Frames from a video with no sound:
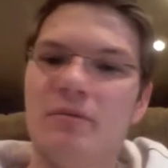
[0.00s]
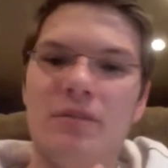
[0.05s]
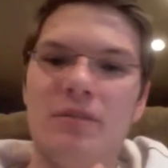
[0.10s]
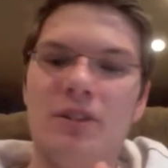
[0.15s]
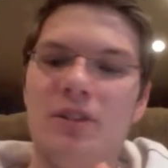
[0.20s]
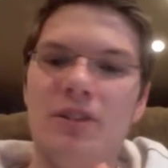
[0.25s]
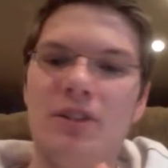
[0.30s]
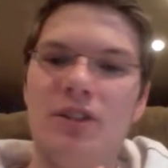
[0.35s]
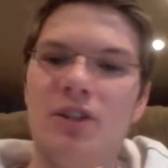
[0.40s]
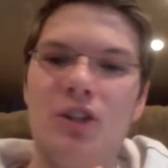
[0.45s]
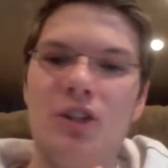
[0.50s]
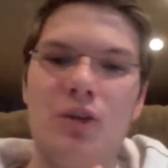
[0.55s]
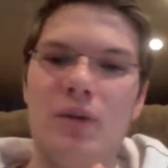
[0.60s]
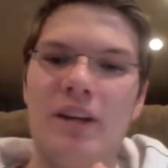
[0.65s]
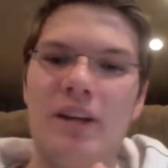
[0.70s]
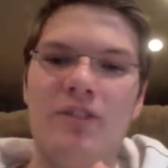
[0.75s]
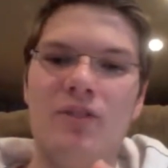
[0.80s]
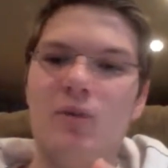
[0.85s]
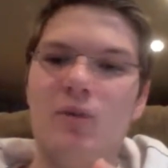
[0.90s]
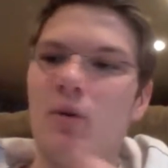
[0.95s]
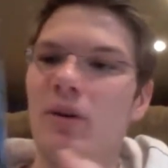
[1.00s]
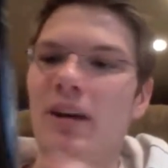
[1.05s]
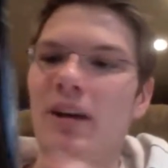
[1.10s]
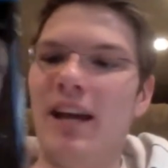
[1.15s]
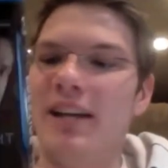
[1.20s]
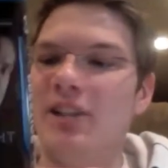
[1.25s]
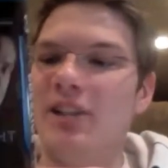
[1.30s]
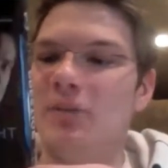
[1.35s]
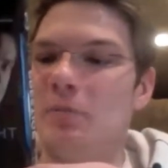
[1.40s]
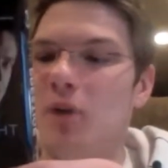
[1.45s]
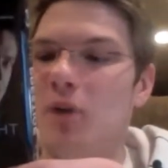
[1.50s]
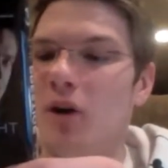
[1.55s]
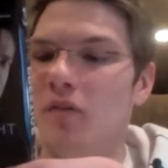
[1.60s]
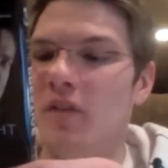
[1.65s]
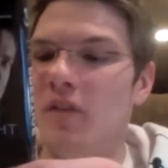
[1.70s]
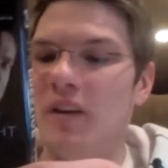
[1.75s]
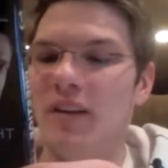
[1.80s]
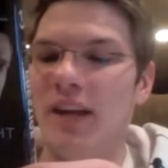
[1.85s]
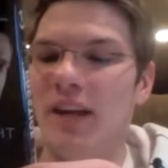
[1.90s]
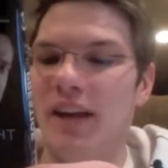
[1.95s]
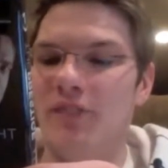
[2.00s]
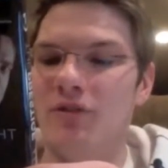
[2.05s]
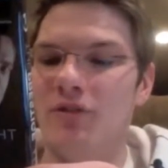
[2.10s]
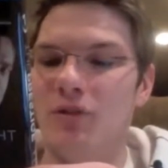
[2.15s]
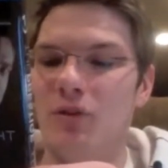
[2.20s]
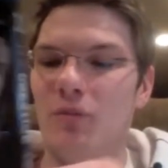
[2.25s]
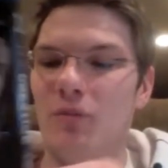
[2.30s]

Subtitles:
is just a great story, and it's perfect length too.